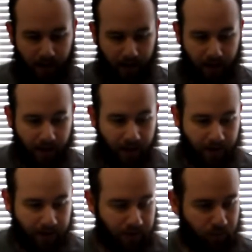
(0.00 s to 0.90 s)

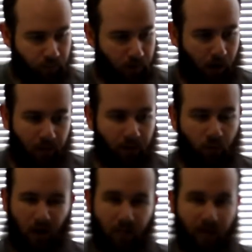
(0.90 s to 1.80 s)
And probably one of